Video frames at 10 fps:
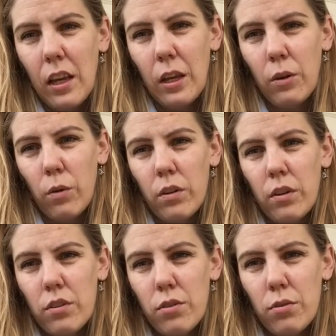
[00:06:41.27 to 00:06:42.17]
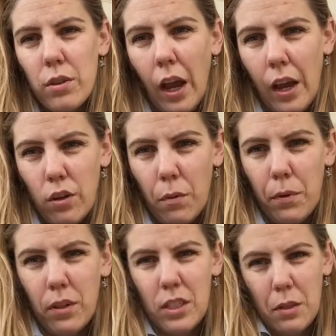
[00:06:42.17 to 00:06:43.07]
in order to get your
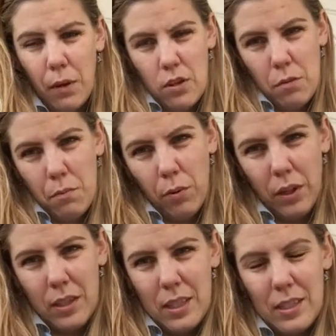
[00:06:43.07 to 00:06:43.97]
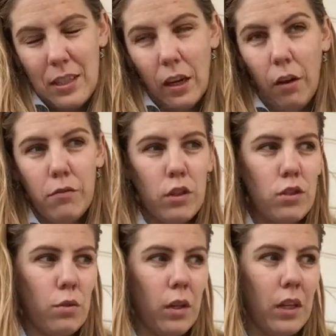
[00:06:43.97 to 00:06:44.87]
participation points instead of just
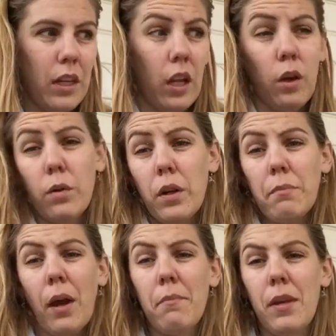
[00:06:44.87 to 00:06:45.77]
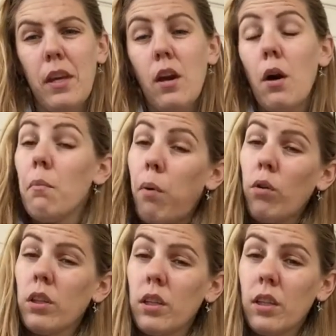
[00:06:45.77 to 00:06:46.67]
doing Kialo. It might be
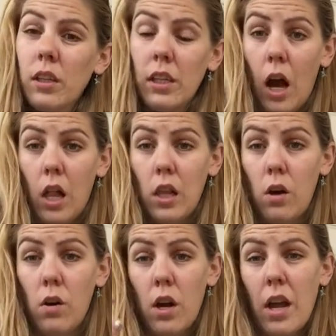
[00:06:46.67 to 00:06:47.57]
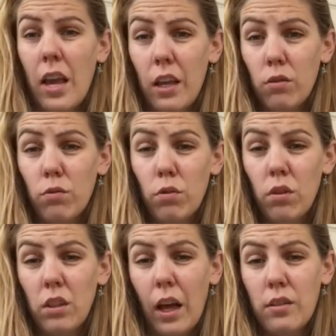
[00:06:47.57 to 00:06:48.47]
both Kialo and Google
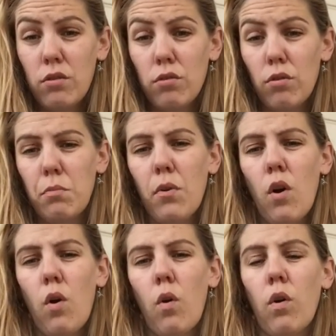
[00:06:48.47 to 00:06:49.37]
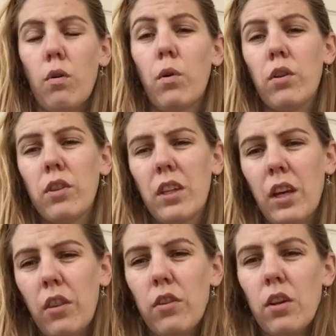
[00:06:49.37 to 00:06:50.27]
Classroom, or one or the
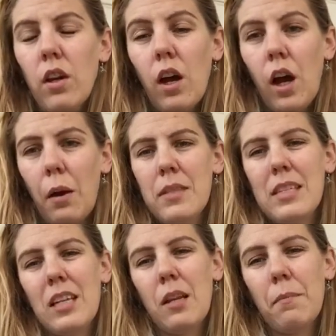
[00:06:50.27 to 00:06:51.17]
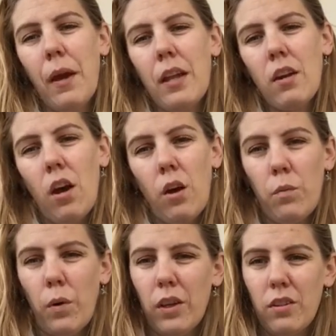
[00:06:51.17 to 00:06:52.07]
other. It's going to depend on
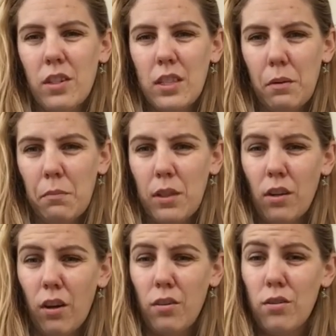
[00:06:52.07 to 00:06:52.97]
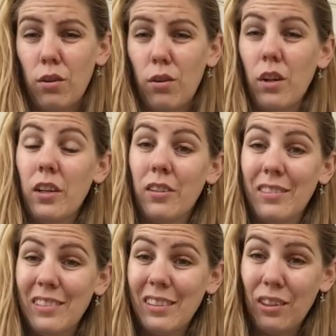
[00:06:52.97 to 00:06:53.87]
what your assignments are, so you'll
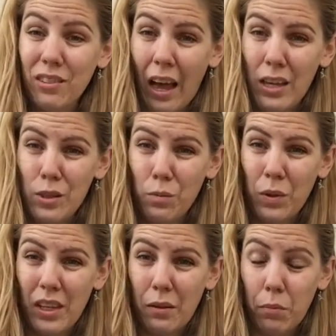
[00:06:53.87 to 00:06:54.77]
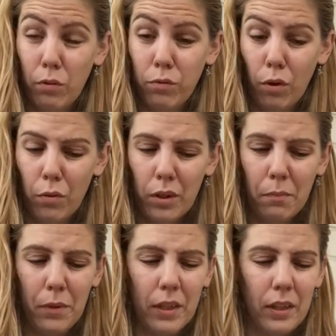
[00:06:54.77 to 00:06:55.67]
see those as we move forward,
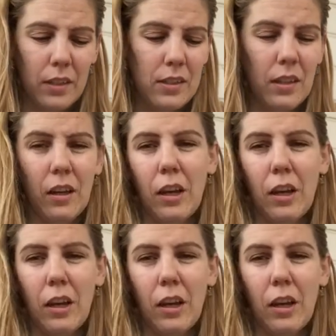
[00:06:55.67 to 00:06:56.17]
because